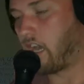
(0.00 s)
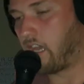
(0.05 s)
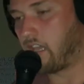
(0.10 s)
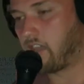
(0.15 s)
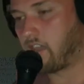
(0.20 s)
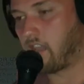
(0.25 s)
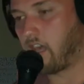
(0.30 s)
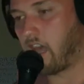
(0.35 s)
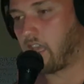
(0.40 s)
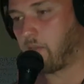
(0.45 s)
I
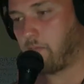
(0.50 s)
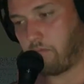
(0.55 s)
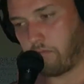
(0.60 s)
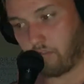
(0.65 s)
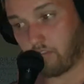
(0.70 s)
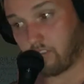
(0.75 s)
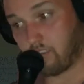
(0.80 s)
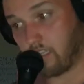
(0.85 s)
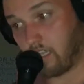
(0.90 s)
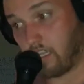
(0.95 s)
like
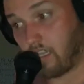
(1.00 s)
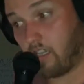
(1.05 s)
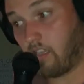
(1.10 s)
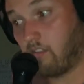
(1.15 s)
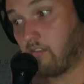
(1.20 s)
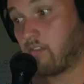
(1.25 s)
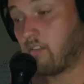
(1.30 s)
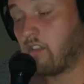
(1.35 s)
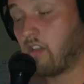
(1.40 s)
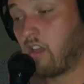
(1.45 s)

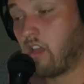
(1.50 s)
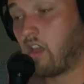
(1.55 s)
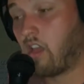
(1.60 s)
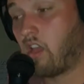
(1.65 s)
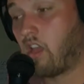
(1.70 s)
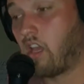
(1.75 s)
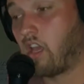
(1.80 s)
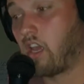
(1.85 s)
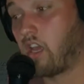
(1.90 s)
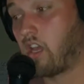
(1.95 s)
pussy.
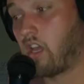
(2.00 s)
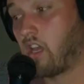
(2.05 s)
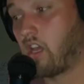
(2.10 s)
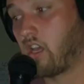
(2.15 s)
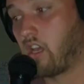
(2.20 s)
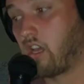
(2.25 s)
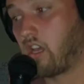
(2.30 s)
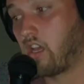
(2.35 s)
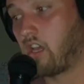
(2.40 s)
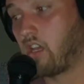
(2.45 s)

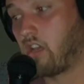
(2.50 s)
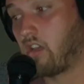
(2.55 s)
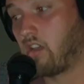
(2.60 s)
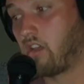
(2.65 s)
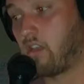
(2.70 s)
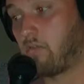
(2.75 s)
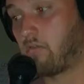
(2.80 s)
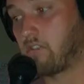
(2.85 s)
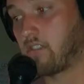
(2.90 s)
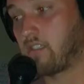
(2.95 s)

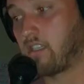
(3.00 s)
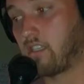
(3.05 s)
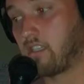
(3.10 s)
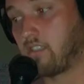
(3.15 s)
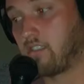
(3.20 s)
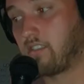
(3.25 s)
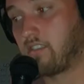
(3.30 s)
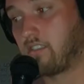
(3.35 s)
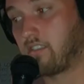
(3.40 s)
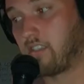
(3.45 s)
It was
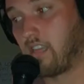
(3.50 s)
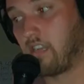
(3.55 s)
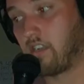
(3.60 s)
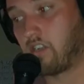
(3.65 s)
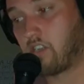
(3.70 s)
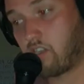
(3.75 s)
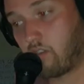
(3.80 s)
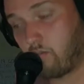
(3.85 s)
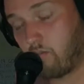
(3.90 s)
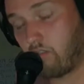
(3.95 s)

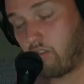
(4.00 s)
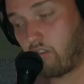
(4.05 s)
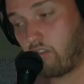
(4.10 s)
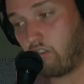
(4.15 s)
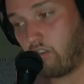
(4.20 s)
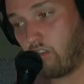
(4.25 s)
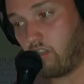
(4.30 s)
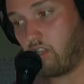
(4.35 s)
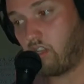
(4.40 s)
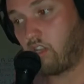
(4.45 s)

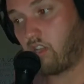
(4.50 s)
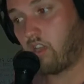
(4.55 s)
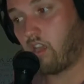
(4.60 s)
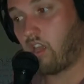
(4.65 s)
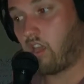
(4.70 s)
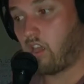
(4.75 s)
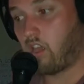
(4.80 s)
consensual,